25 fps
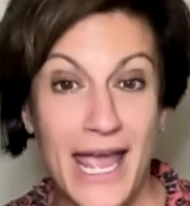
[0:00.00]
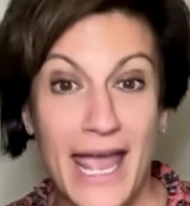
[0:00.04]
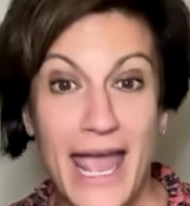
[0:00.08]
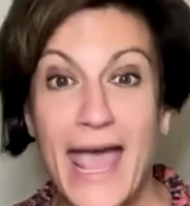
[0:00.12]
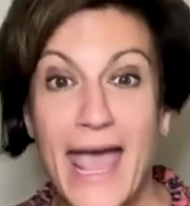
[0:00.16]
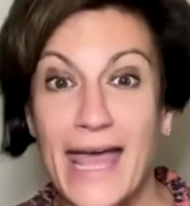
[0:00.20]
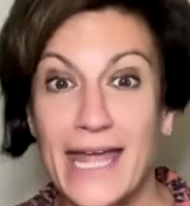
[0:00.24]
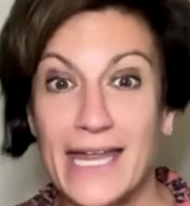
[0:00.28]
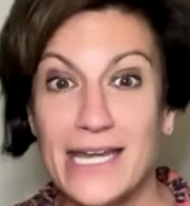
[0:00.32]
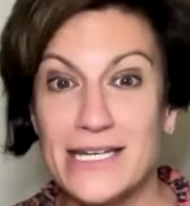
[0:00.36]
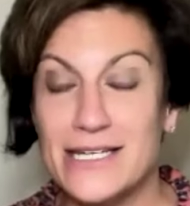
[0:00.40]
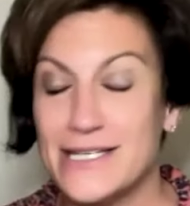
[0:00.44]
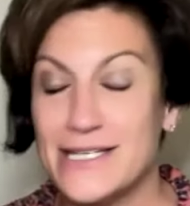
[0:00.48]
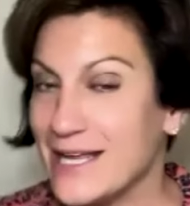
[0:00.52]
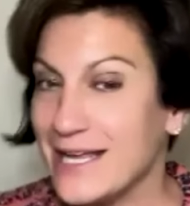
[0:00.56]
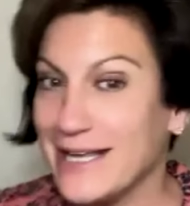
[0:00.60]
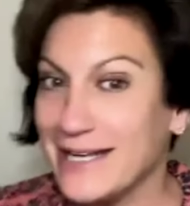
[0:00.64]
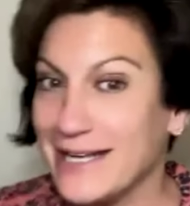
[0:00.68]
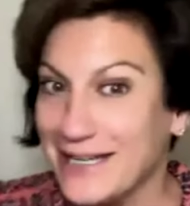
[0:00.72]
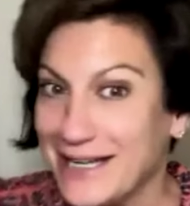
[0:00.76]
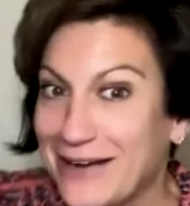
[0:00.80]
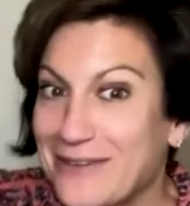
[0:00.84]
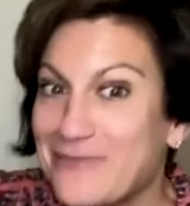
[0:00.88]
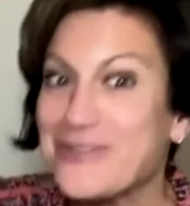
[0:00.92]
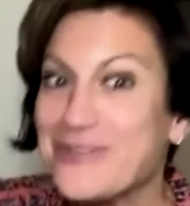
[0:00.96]
And
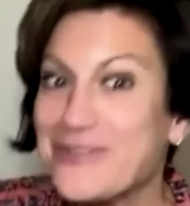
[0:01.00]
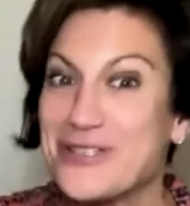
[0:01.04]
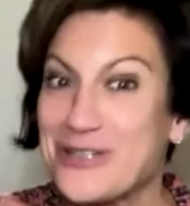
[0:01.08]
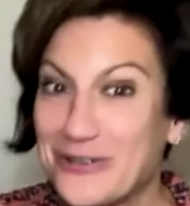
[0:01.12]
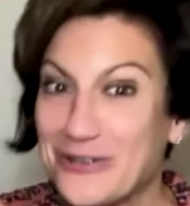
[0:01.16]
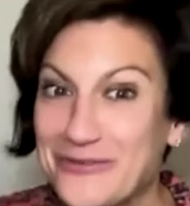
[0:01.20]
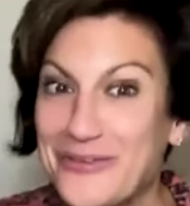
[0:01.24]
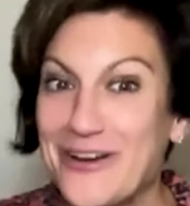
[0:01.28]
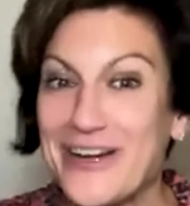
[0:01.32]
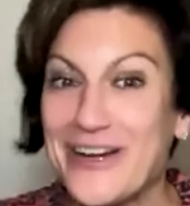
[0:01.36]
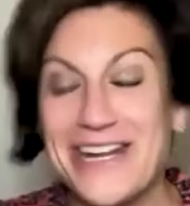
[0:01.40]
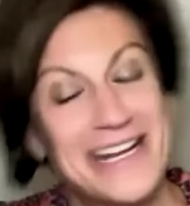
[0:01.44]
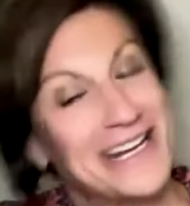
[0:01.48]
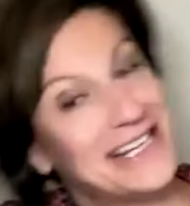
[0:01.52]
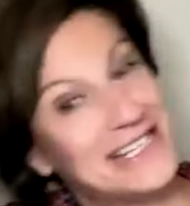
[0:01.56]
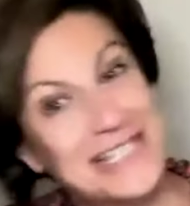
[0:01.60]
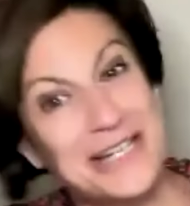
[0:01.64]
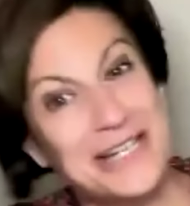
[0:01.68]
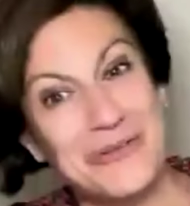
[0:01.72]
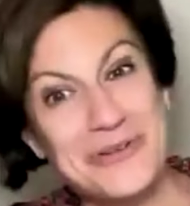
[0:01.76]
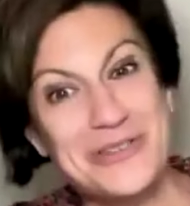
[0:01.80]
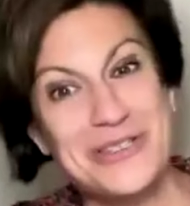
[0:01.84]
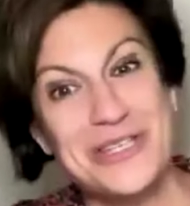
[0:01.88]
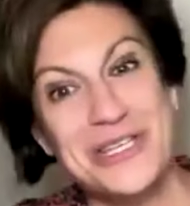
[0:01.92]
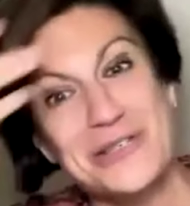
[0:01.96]
it was so funny because
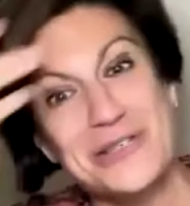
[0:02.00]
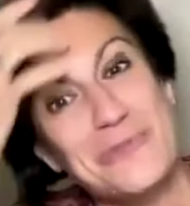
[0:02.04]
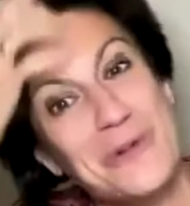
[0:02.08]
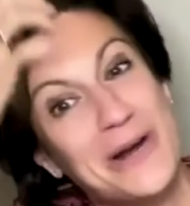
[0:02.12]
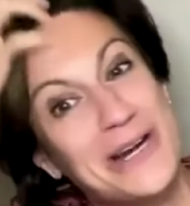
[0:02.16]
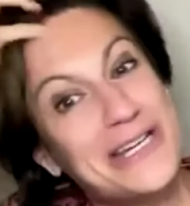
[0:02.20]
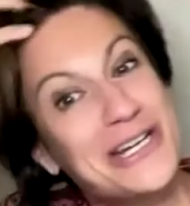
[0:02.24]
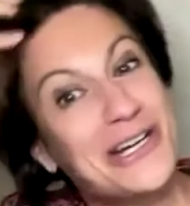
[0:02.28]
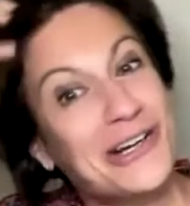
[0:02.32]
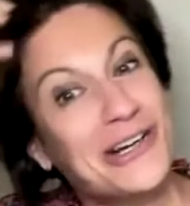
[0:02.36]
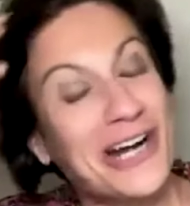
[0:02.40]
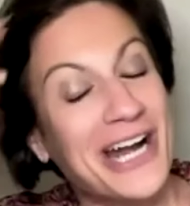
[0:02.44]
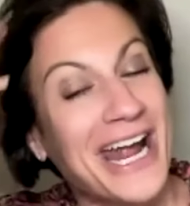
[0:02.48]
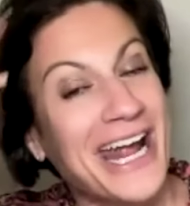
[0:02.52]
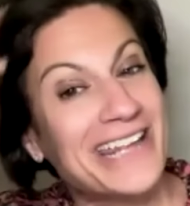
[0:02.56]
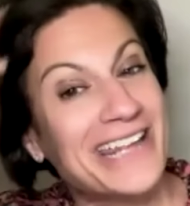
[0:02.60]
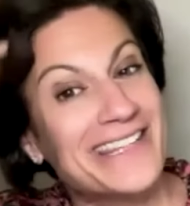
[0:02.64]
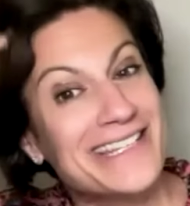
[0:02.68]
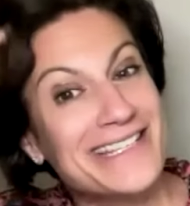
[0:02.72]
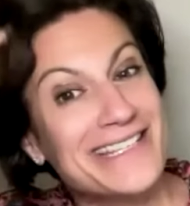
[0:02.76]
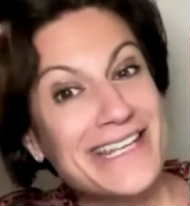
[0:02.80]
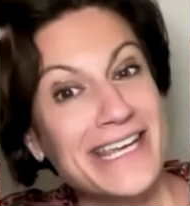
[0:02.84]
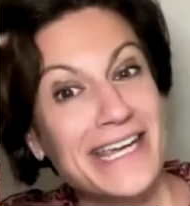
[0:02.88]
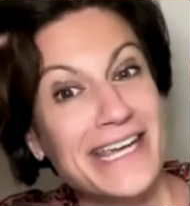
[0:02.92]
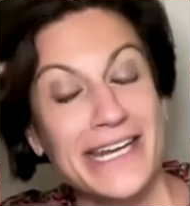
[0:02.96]
there was this one year I had
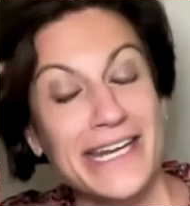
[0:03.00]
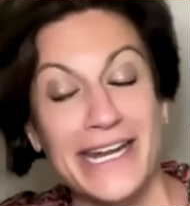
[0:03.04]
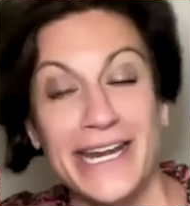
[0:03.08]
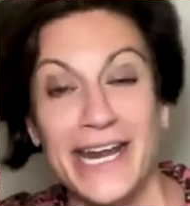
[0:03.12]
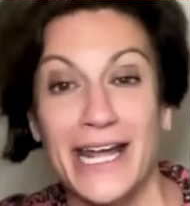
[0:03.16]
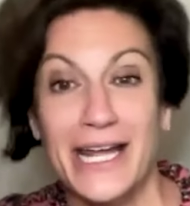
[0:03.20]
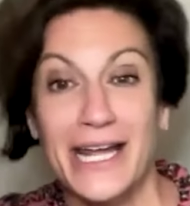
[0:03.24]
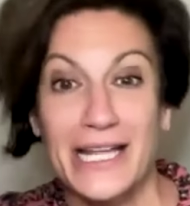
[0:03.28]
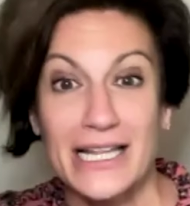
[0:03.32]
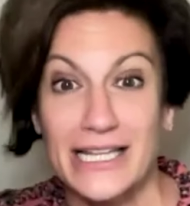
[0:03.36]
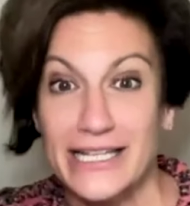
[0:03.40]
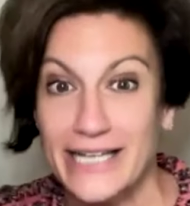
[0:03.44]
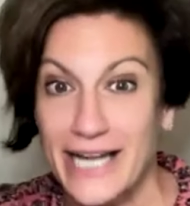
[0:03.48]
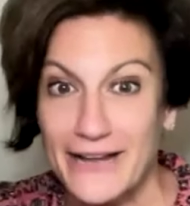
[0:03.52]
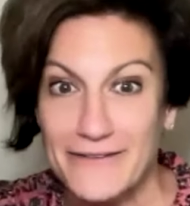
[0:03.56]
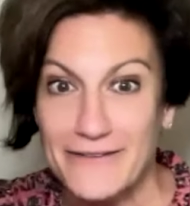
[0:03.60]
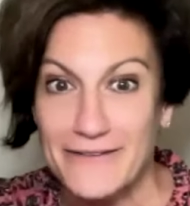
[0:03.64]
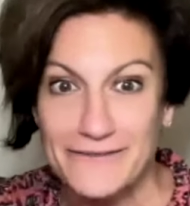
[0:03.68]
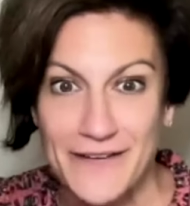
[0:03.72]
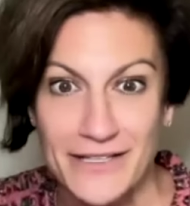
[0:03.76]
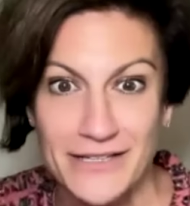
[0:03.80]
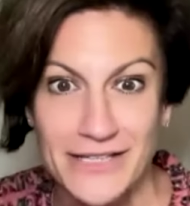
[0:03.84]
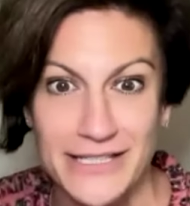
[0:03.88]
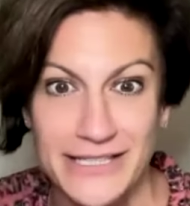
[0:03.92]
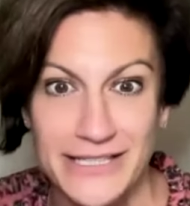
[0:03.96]
this kid and I
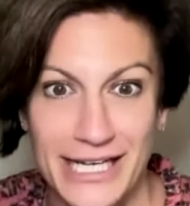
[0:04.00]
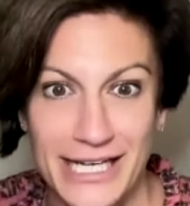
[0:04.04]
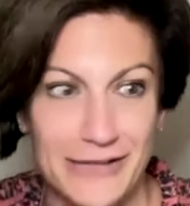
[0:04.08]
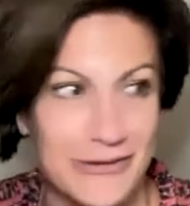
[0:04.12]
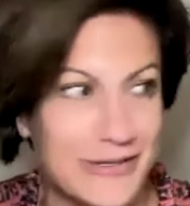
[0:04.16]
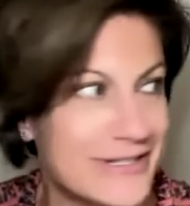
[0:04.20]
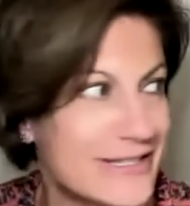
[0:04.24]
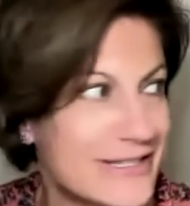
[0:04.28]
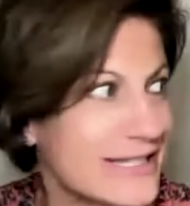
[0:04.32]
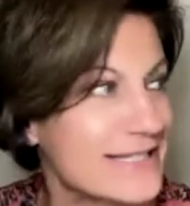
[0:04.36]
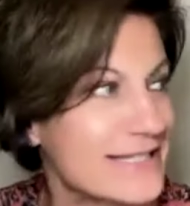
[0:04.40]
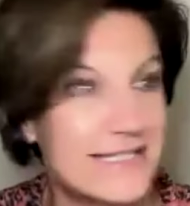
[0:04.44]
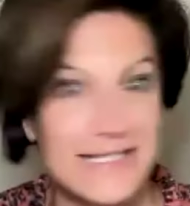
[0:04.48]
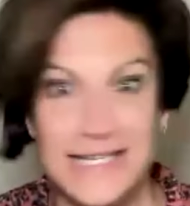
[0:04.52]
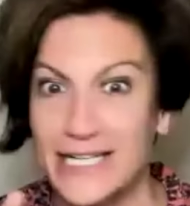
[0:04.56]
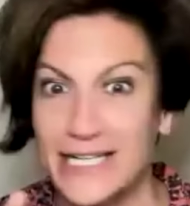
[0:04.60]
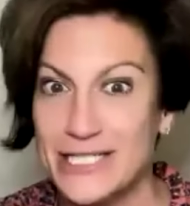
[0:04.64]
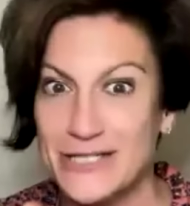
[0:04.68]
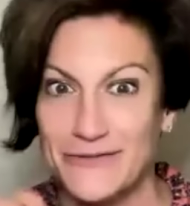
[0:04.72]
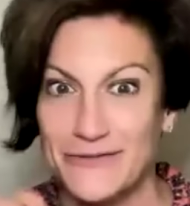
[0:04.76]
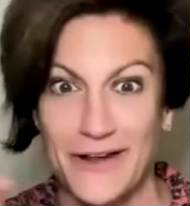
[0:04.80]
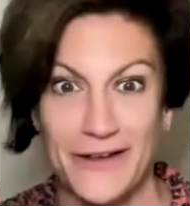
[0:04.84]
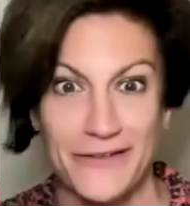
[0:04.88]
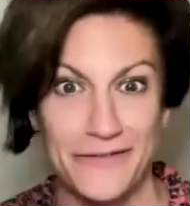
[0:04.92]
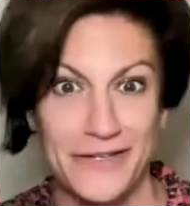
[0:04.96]
felt like I was a
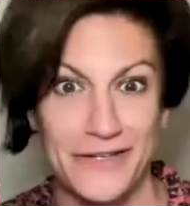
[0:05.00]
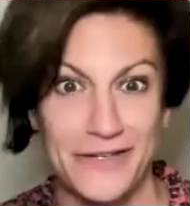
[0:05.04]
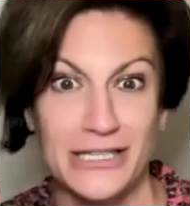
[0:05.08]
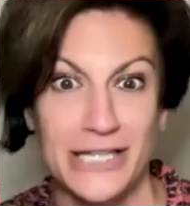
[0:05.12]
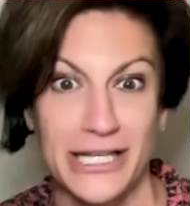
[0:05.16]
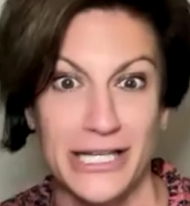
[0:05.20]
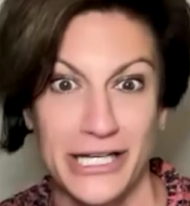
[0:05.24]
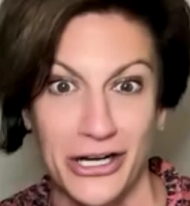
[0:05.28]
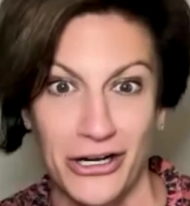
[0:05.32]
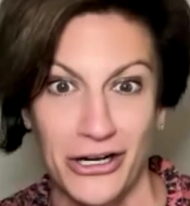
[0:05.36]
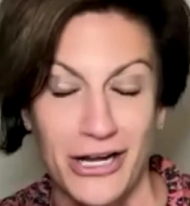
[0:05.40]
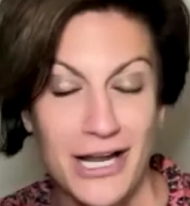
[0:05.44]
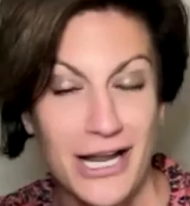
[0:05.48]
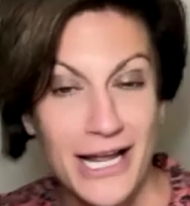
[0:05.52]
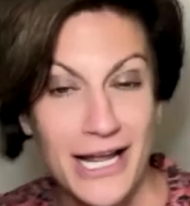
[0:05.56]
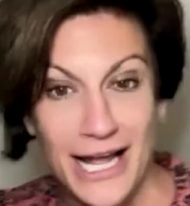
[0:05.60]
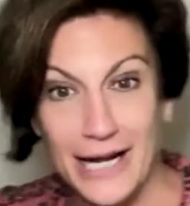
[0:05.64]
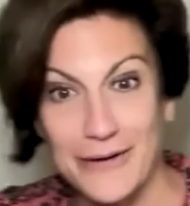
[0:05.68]
stage 5 clinger.